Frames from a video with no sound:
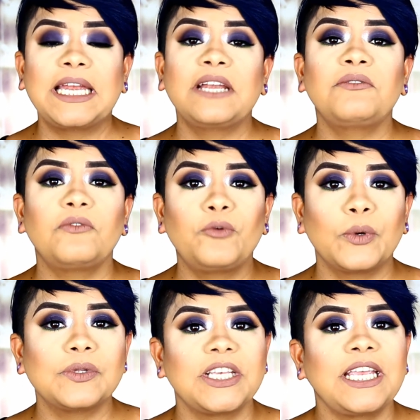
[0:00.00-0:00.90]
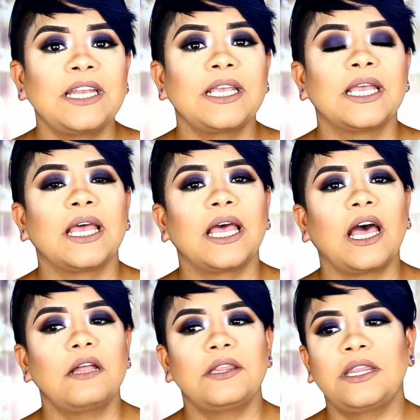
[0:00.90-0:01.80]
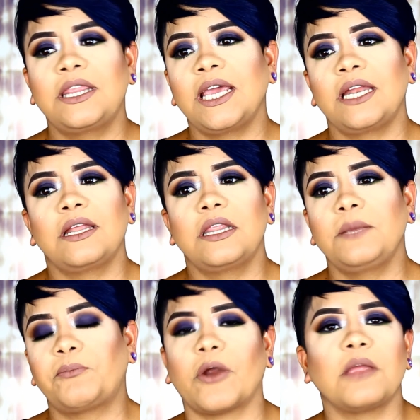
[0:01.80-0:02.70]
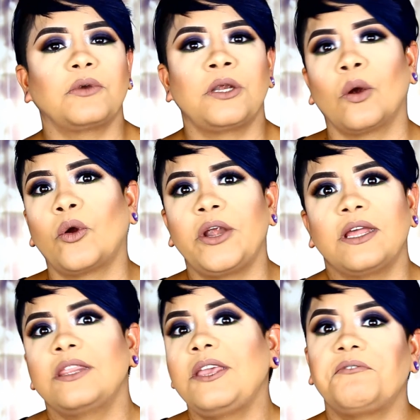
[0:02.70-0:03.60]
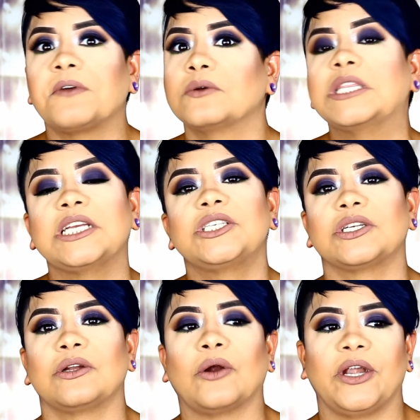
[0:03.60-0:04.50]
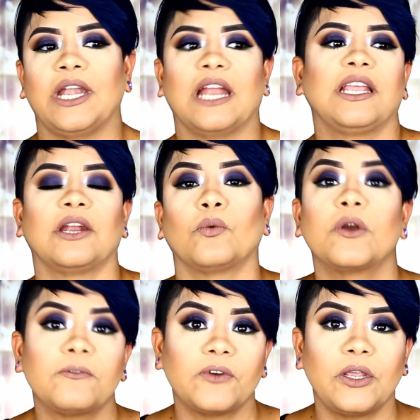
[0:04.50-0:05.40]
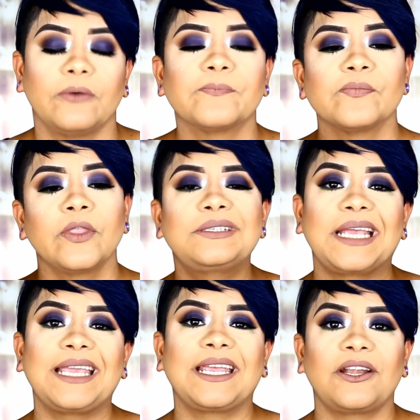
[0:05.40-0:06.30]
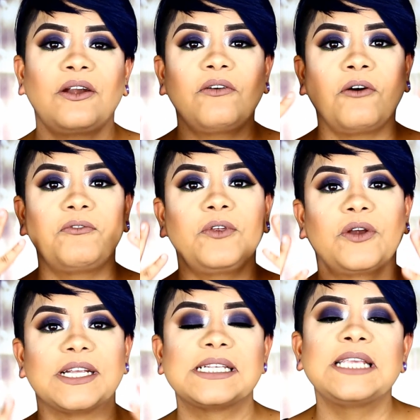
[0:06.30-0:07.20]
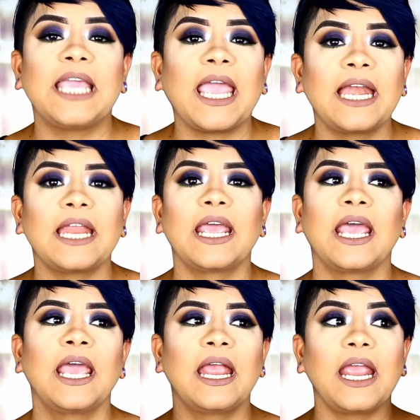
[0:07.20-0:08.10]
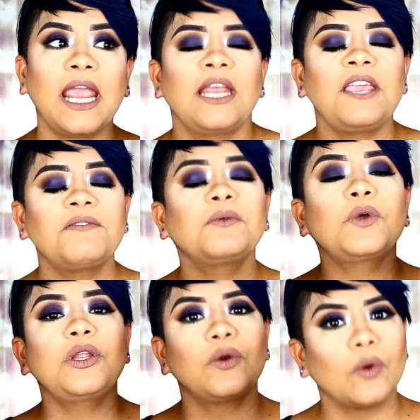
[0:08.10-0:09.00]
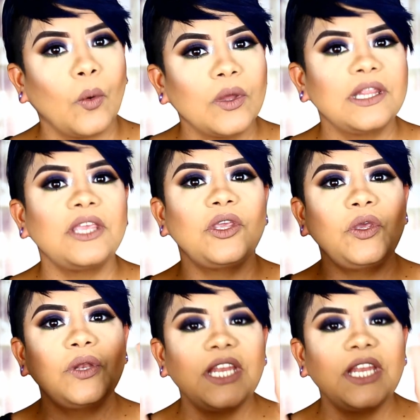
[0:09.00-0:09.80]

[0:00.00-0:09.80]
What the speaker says: cleaning routine, then the primer or the foundation are not gonna work for you. You need to take care of your skin, and even when you're oily,